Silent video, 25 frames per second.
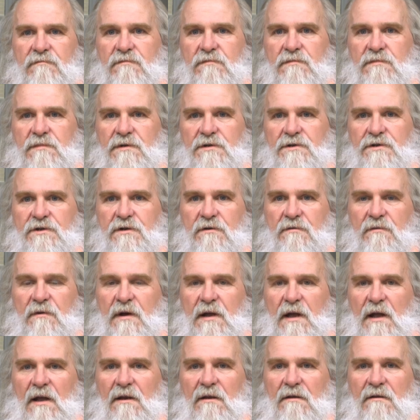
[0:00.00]
This year
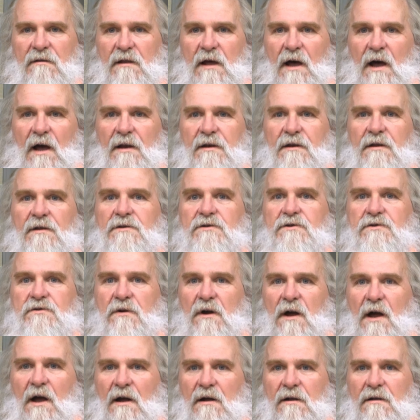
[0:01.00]
we had a lightning
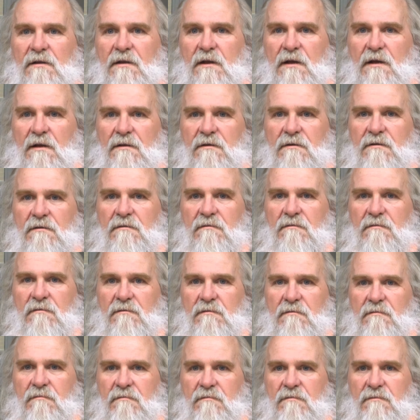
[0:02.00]
strike that
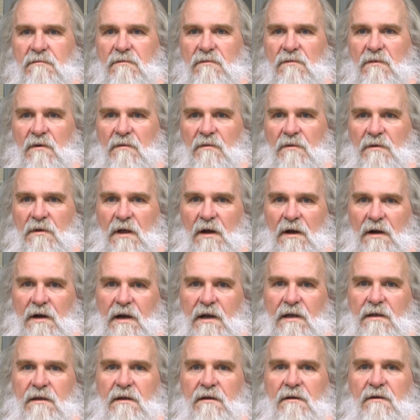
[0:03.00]
we were
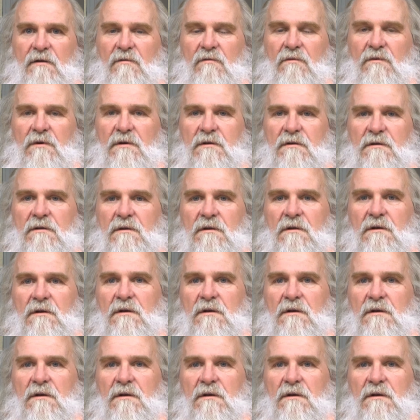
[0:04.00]
lucky that no one